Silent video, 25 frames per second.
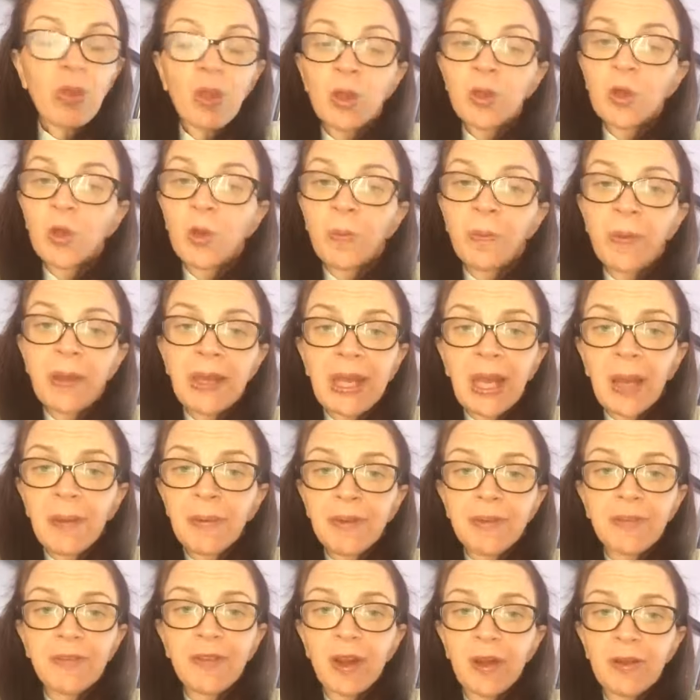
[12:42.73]
You'll pick up
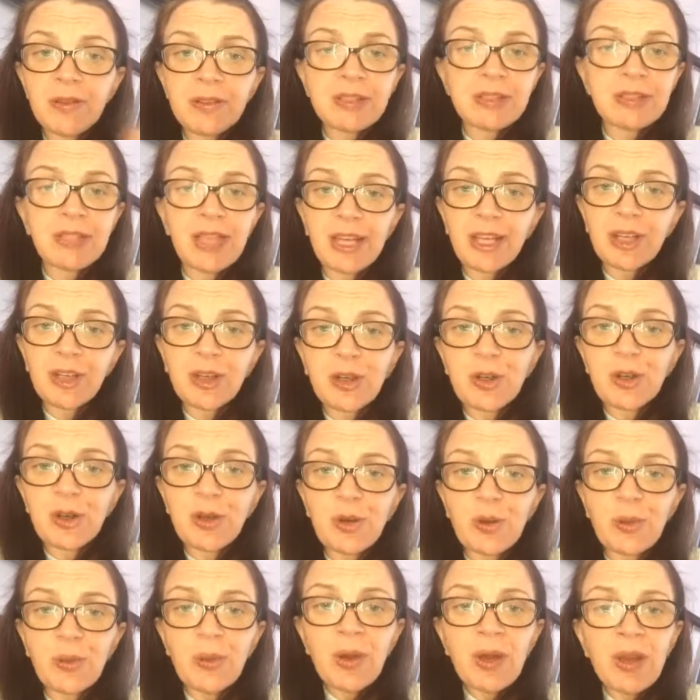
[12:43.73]
the phone to take a
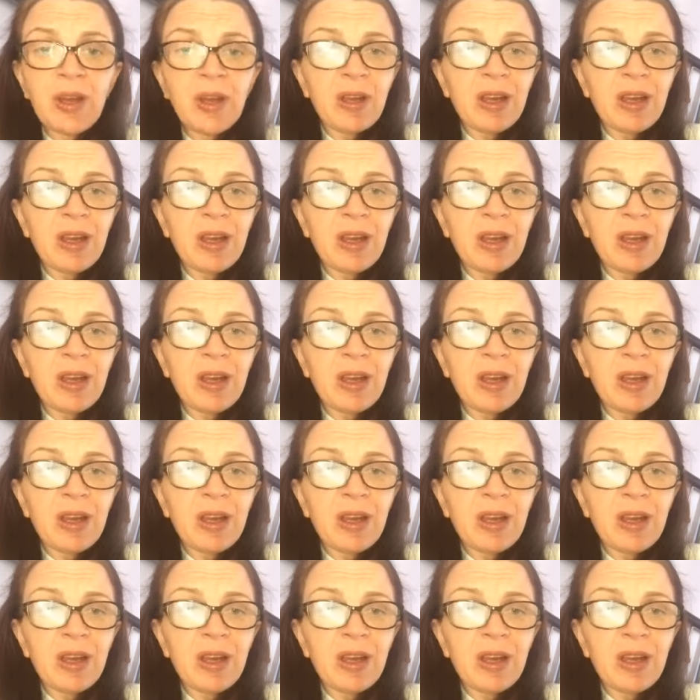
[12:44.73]
call